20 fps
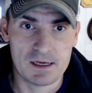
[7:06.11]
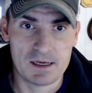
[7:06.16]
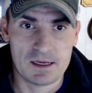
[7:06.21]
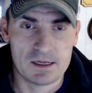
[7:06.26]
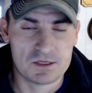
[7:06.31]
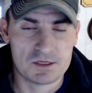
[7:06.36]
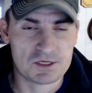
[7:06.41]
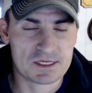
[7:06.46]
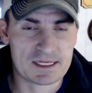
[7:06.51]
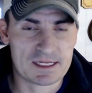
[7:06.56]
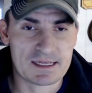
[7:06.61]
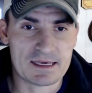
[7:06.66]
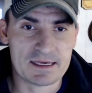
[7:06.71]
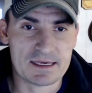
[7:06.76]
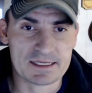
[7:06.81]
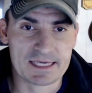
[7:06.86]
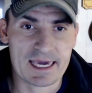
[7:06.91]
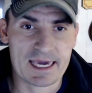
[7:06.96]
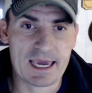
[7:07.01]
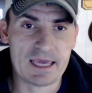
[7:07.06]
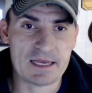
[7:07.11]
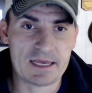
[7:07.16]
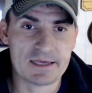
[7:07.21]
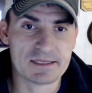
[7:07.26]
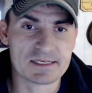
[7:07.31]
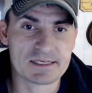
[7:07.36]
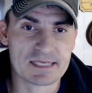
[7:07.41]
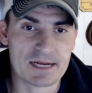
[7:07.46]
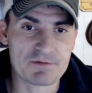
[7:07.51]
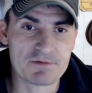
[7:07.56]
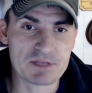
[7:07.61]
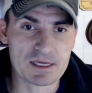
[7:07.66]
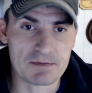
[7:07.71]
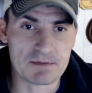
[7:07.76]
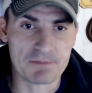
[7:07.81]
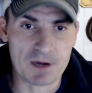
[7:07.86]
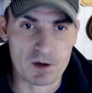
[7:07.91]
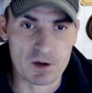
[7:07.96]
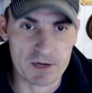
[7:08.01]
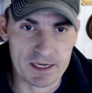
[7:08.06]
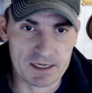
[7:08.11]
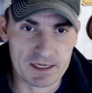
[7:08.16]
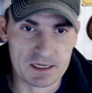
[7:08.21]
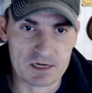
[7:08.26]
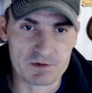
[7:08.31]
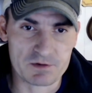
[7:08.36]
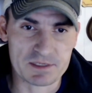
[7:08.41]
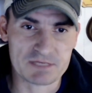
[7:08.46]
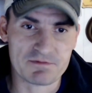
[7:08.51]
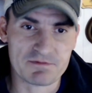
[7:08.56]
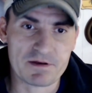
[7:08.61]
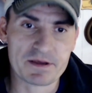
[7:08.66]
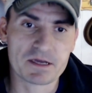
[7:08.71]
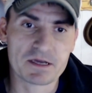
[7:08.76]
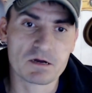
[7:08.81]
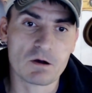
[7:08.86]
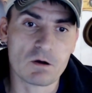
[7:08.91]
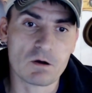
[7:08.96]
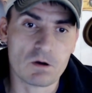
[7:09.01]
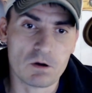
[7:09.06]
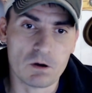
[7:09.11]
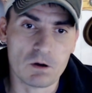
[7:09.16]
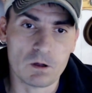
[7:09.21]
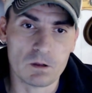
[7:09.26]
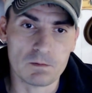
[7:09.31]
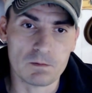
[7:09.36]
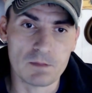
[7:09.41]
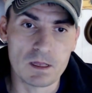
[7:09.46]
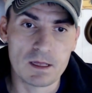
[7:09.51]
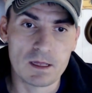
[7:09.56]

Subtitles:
Just his cadence, everything about it. He's very calm.